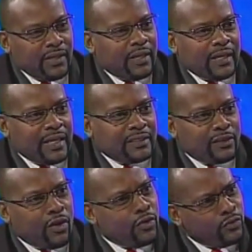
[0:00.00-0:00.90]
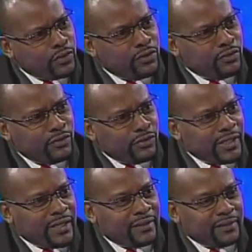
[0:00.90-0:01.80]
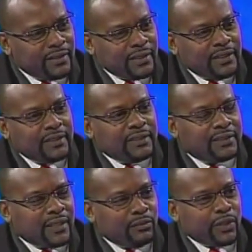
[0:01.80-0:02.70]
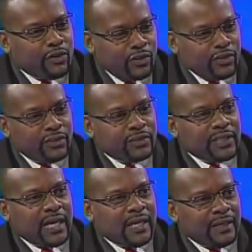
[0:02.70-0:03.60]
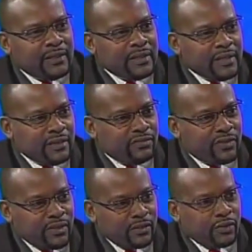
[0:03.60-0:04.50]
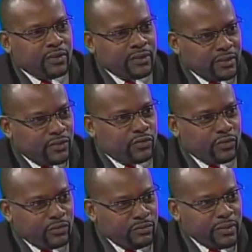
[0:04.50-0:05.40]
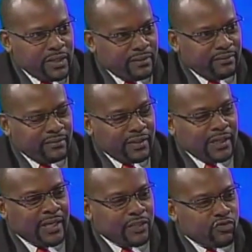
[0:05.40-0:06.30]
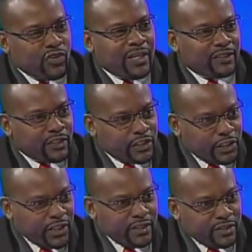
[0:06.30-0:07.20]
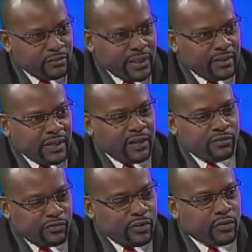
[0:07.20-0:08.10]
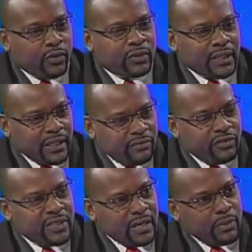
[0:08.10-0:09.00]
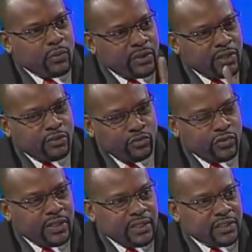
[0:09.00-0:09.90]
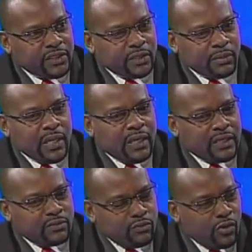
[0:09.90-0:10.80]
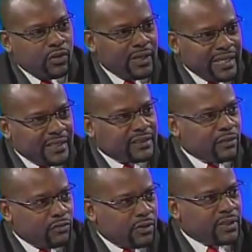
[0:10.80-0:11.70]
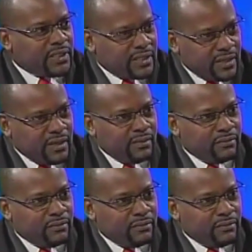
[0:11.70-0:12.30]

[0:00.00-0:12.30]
And I said, how would you do that? She said, because I never understood men, and I tried to change men and found out that every time I went to a new relationship, it's more or less around the same.